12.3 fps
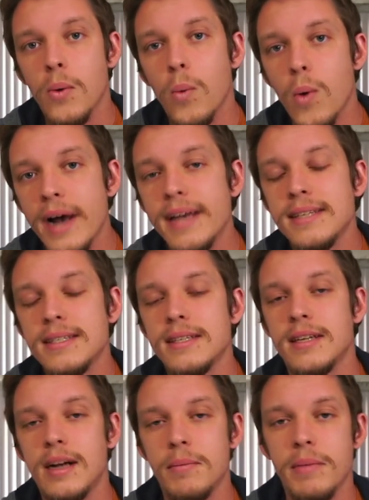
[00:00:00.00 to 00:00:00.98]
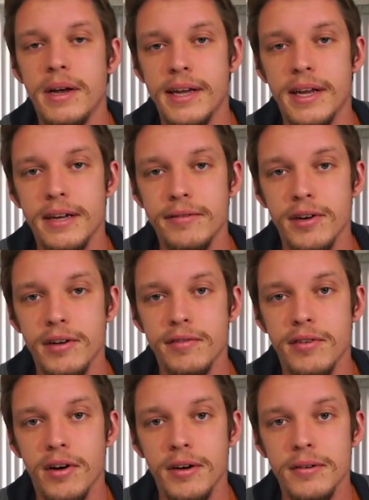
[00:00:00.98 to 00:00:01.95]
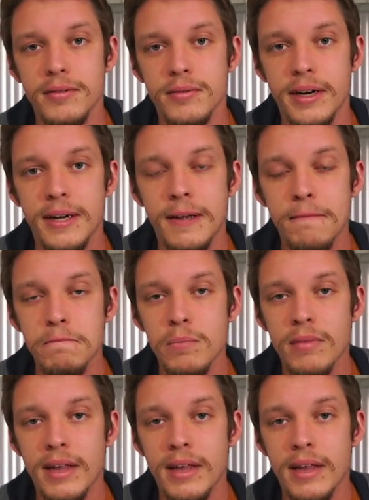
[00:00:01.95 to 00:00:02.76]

Why is it that I'm not getting very far, right?